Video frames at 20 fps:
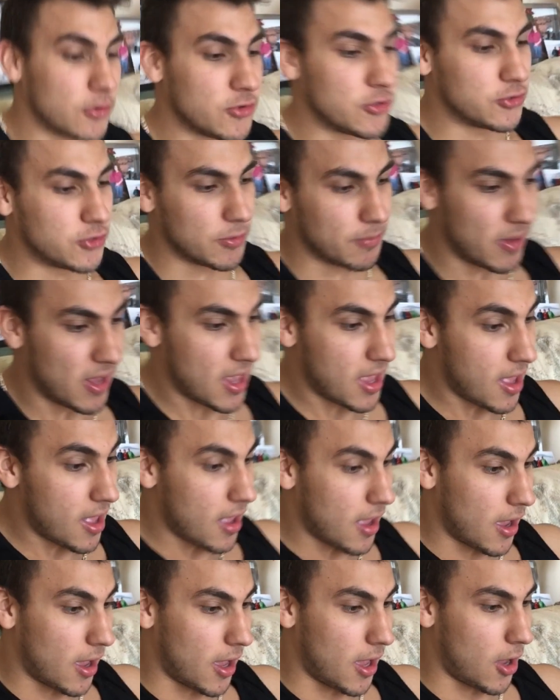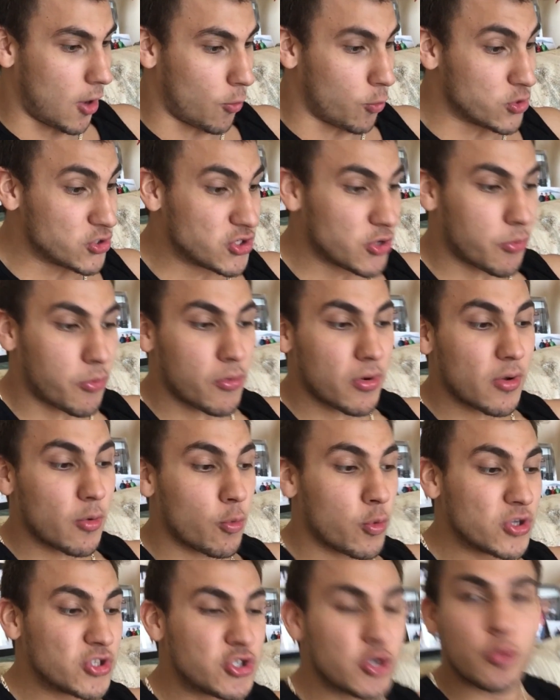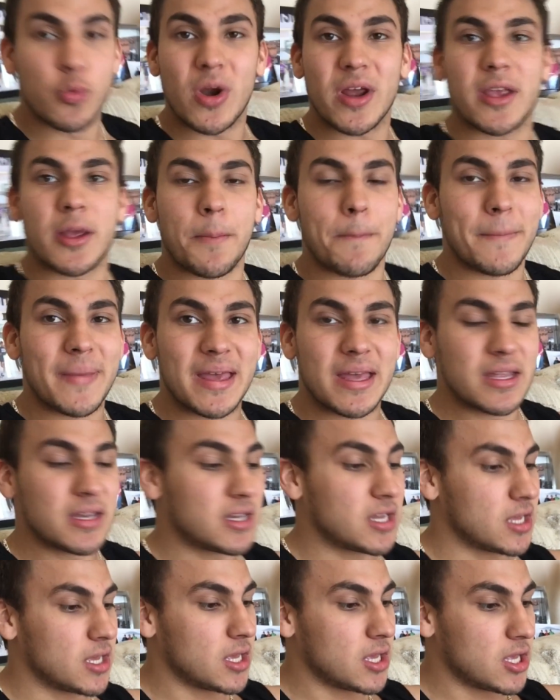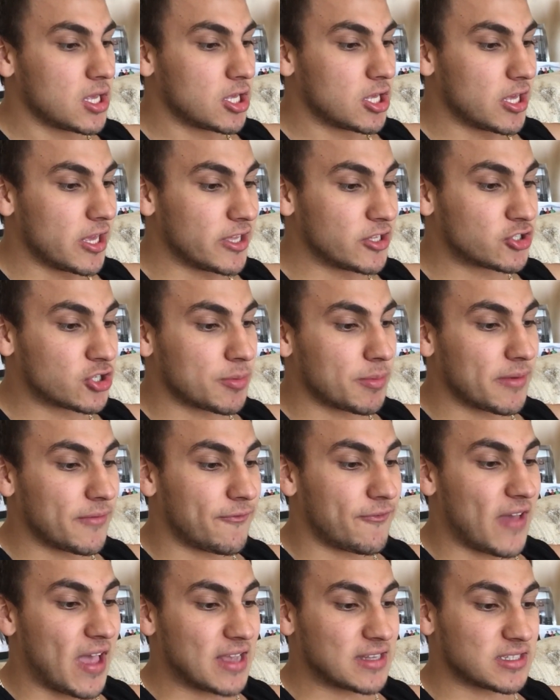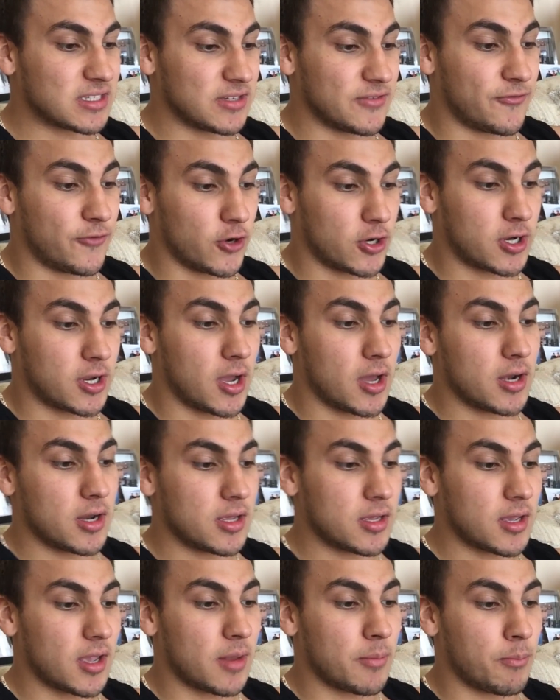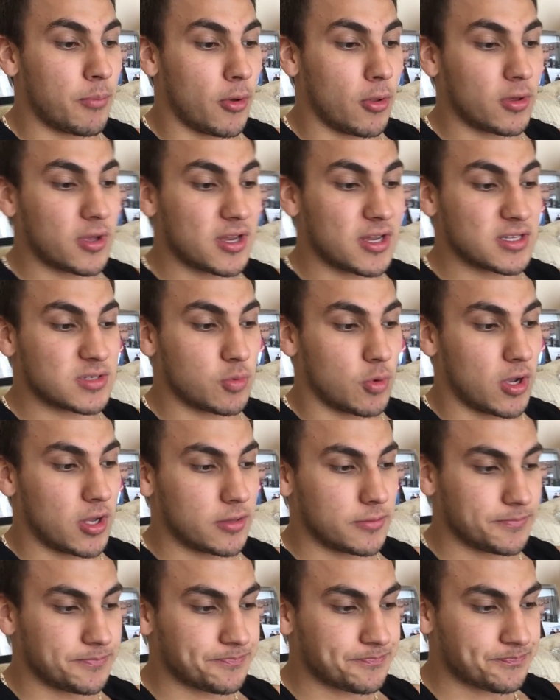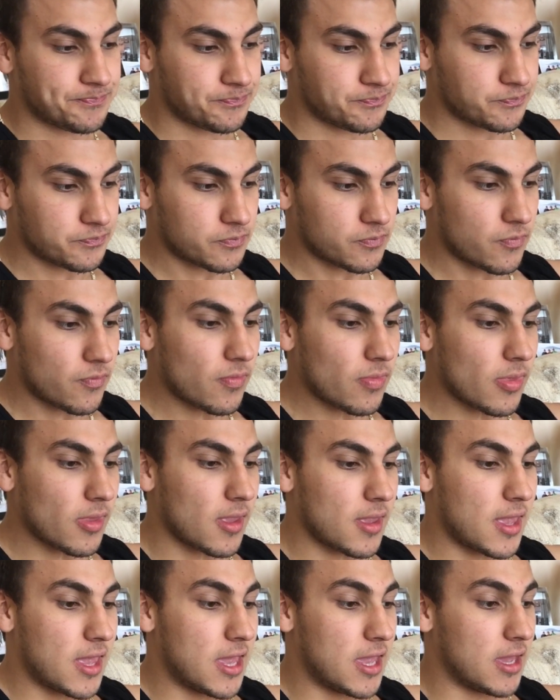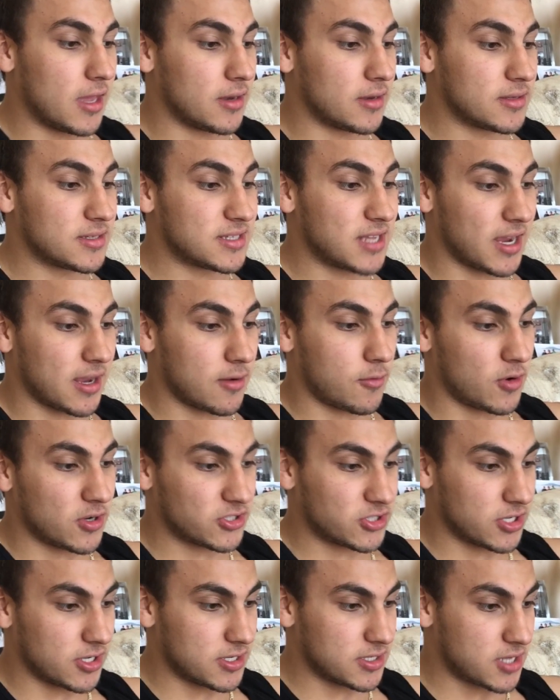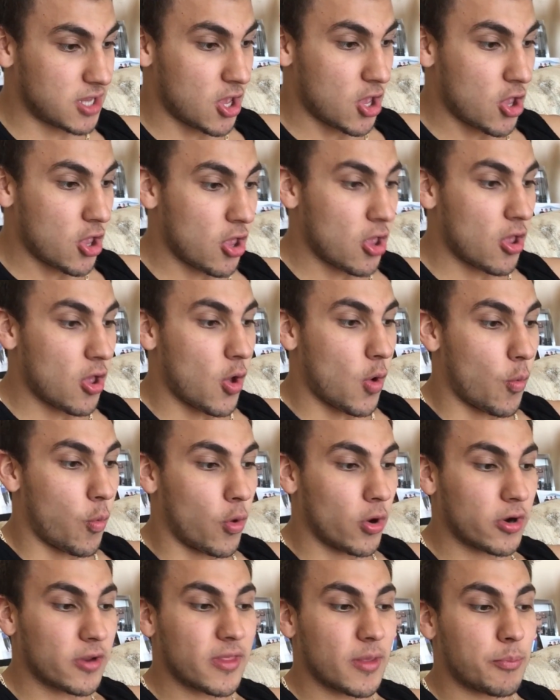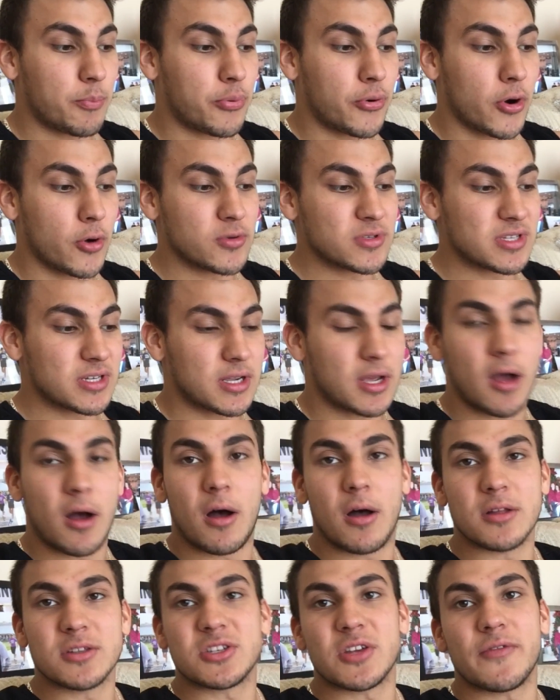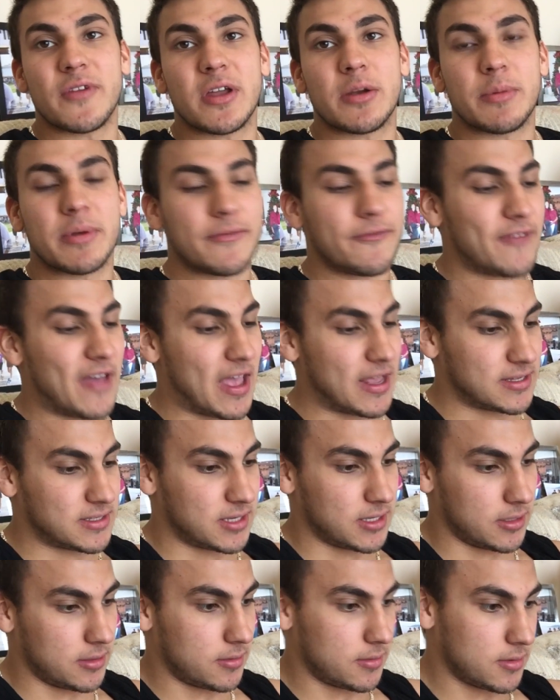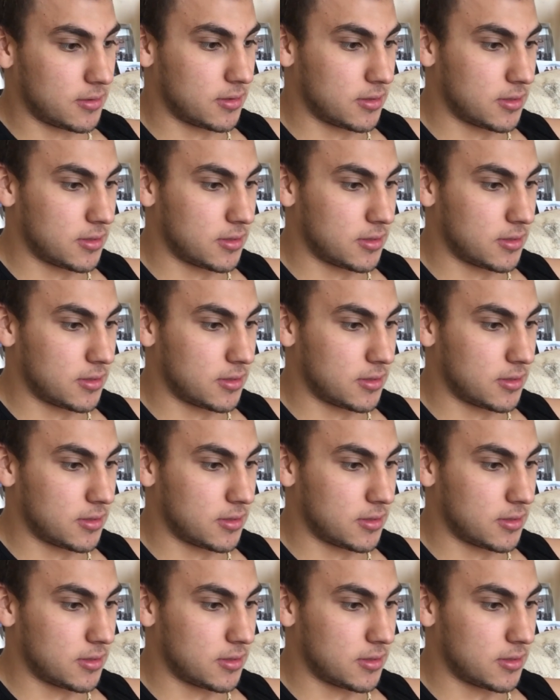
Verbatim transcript: on YouTube. Uh, would you would you recommend intermittent fasting for cutting and bulking as well? And second question is, what are the pros and cons of intermittent fasting?